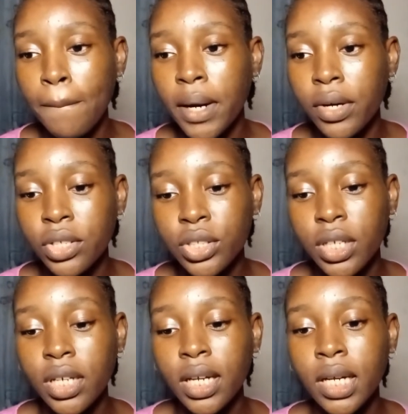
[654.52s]
Barry
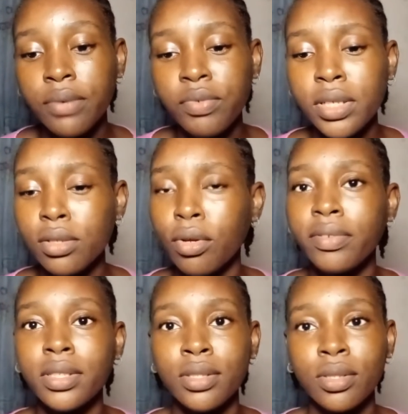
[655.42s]
J, and I really
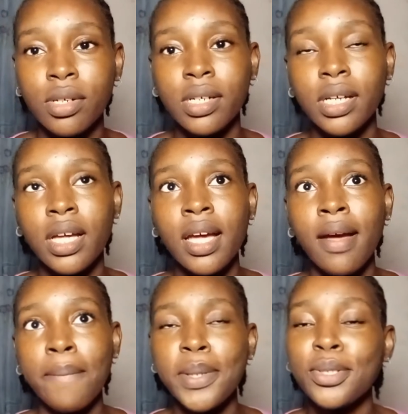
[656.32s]
loved the song
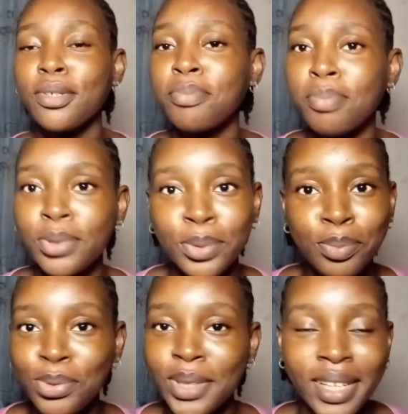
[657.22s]
because of
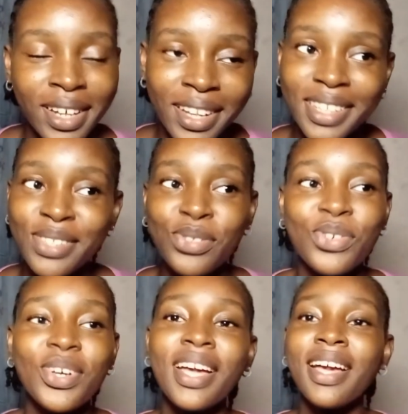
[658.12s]
Buzaga.
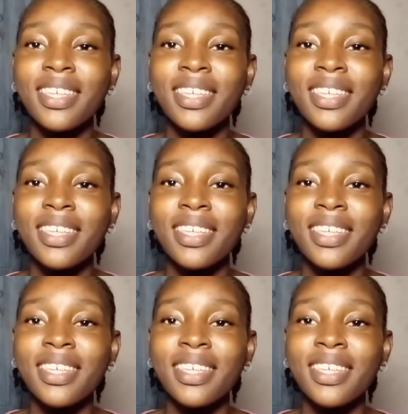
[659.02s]
So.